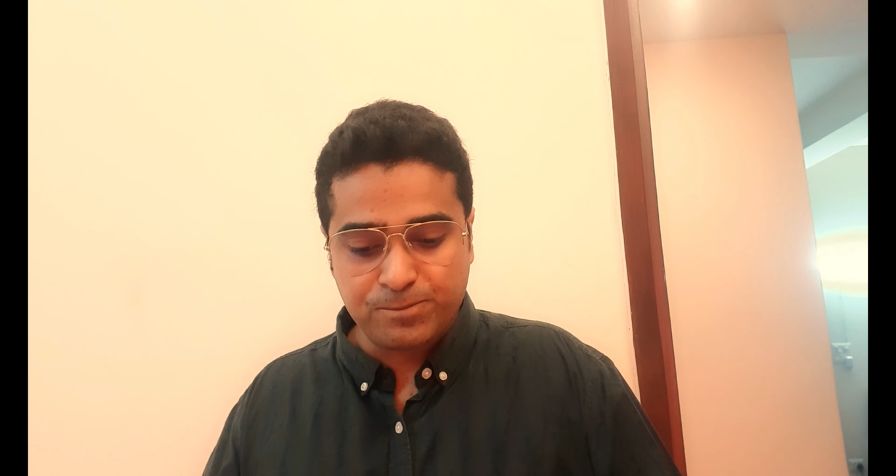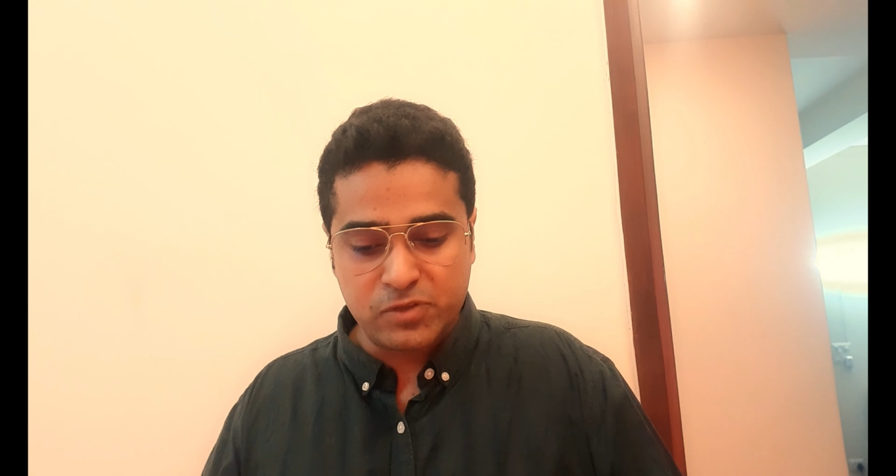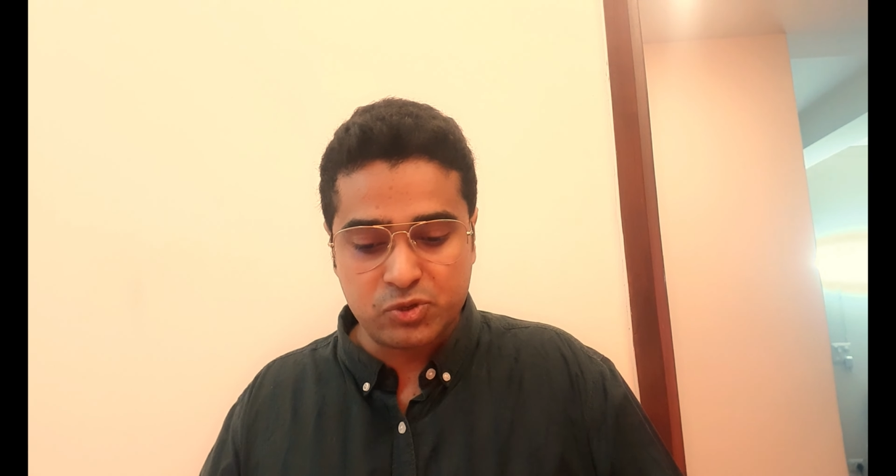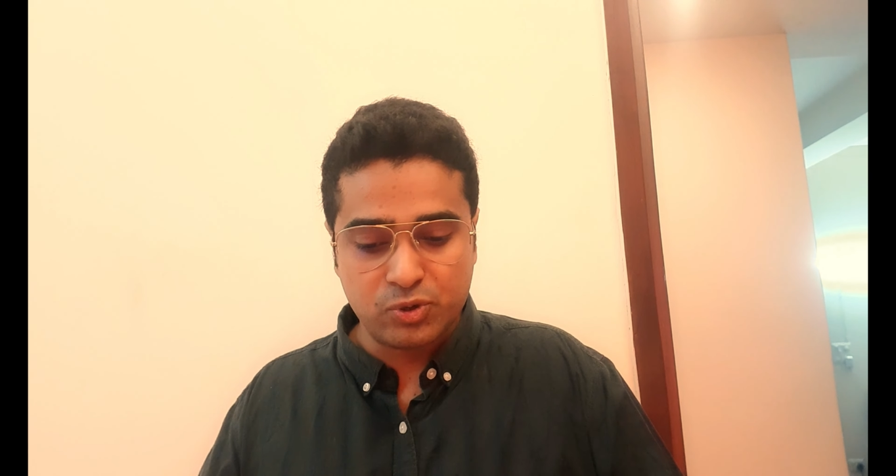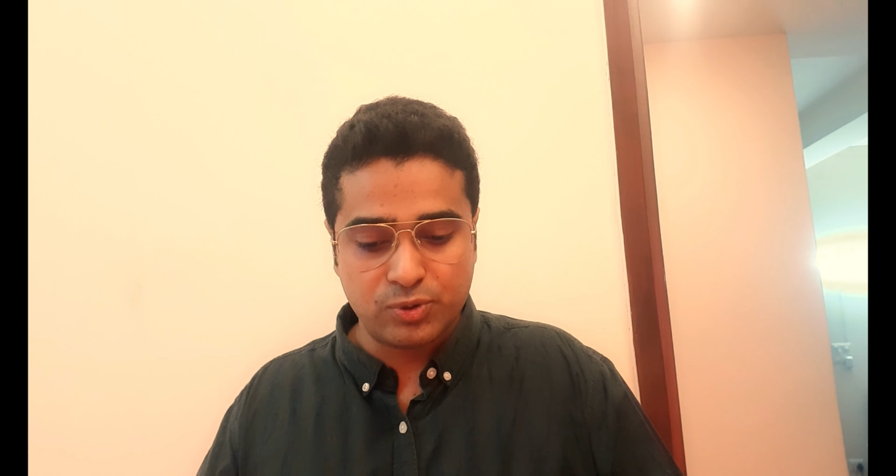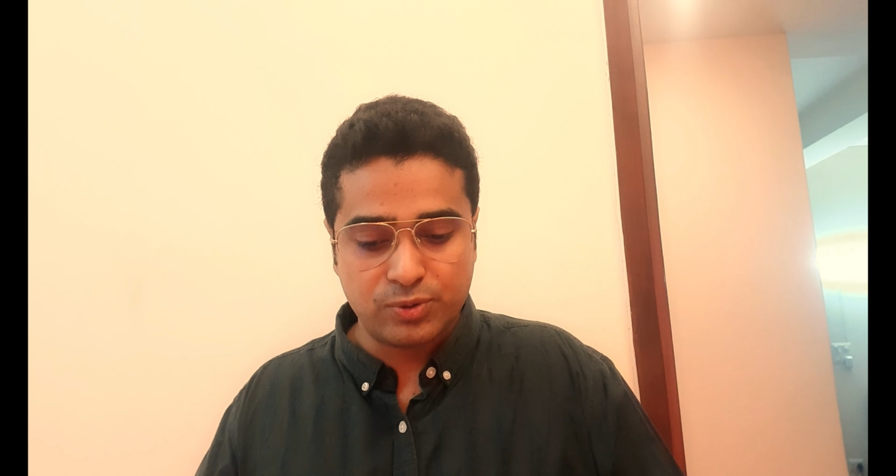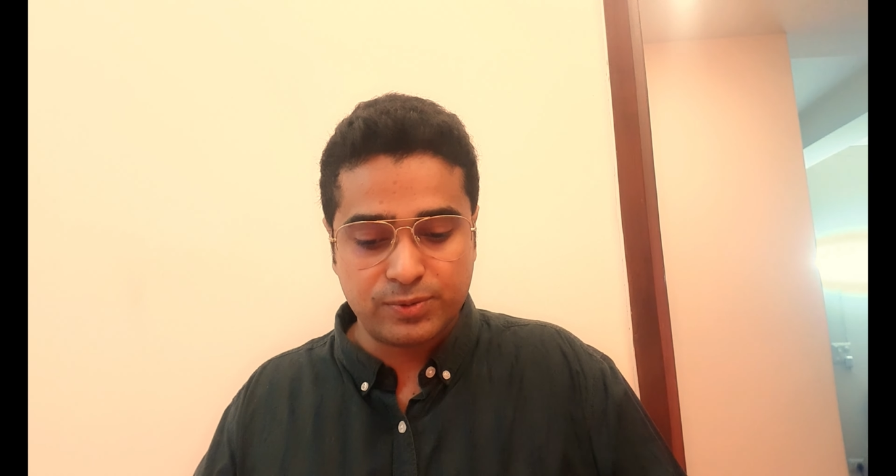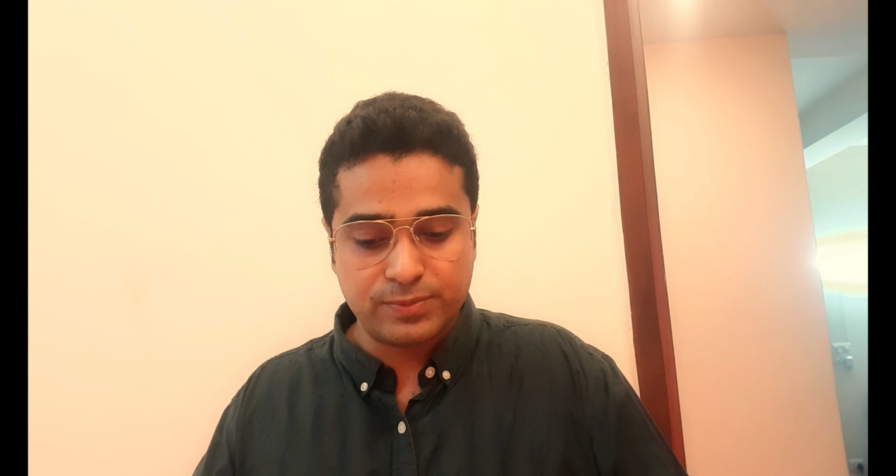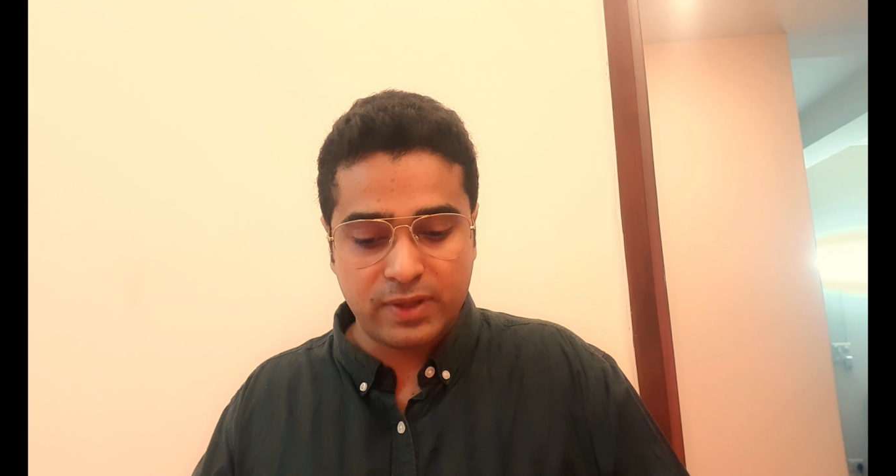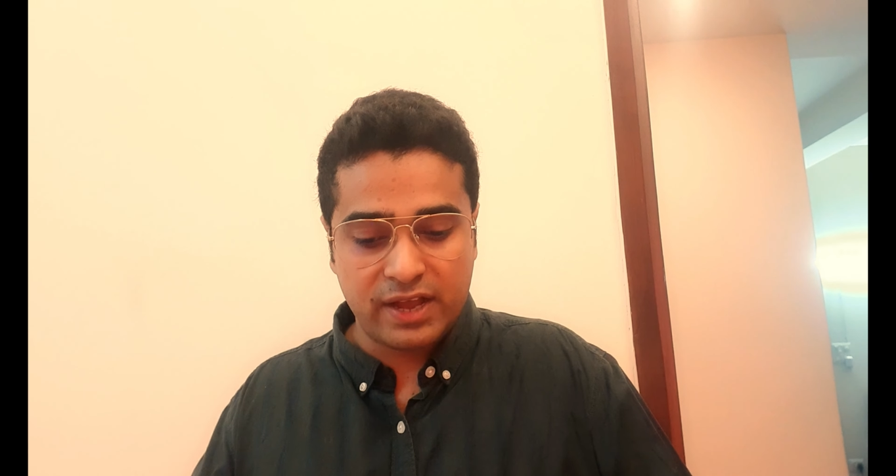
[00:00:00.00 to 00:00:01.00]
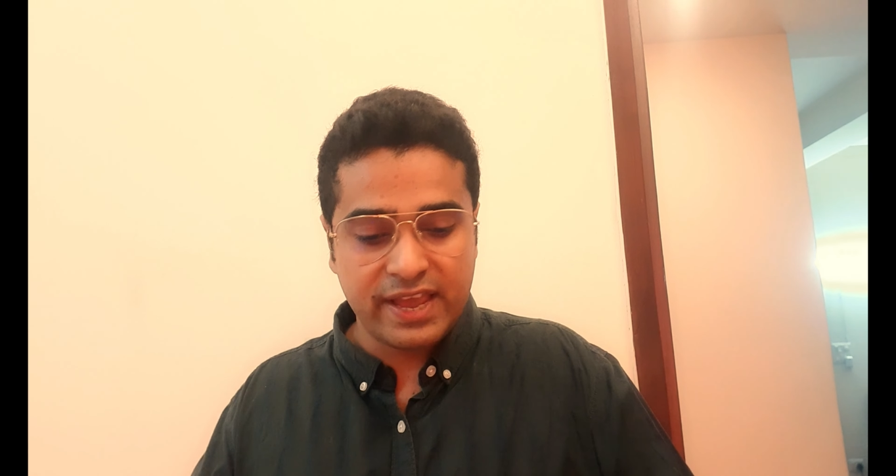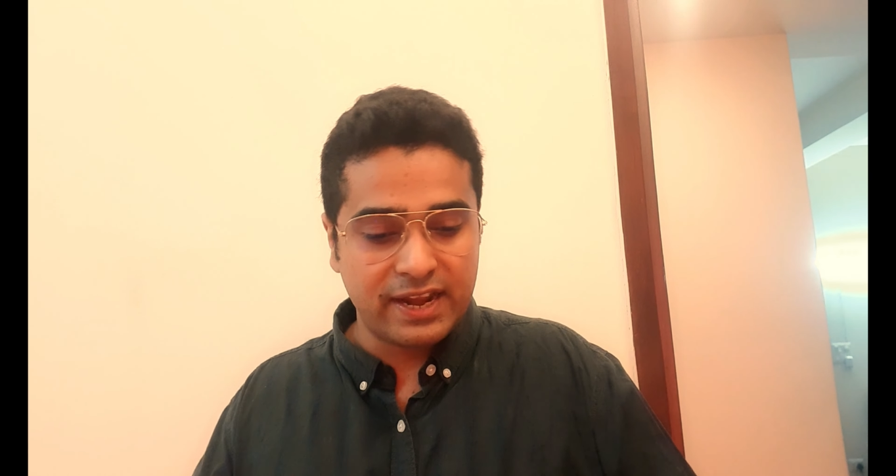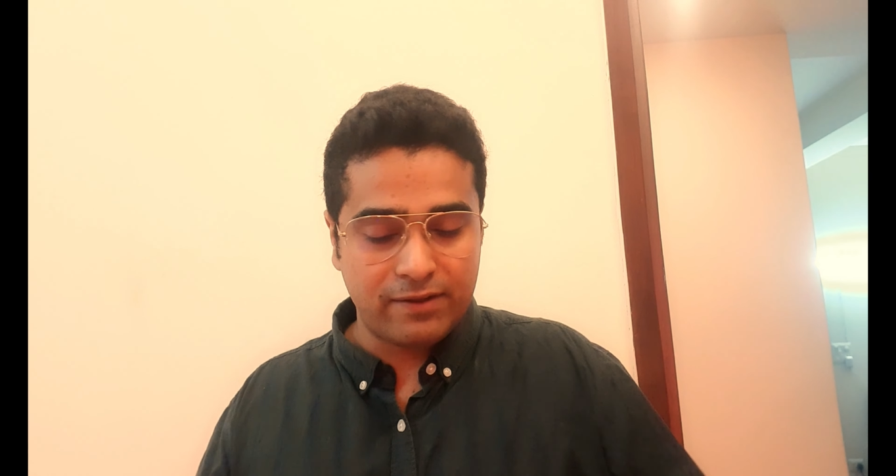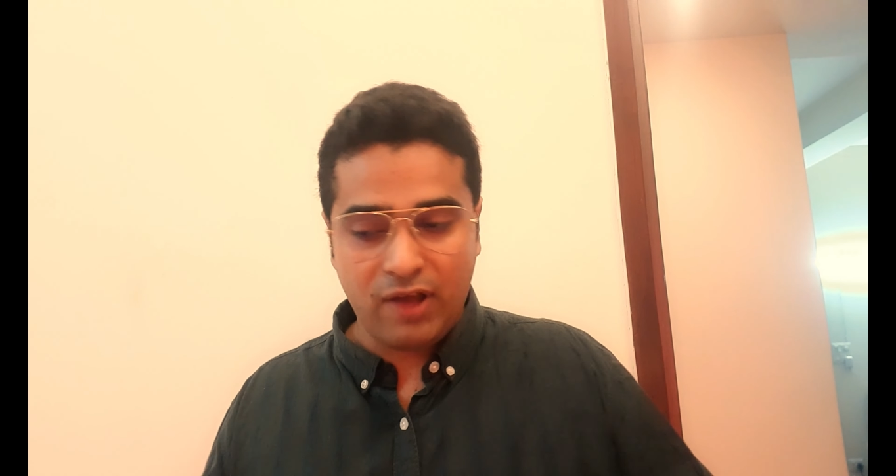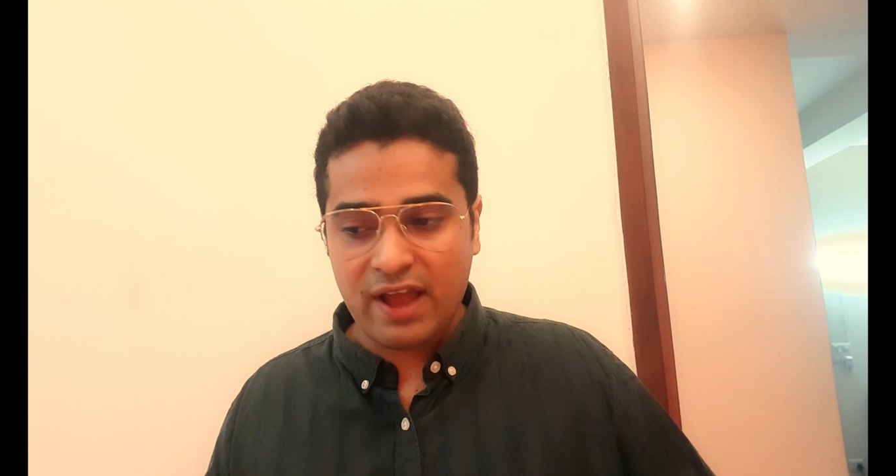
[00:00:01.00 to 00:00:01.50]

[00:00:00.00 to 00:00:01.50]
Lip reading: So again,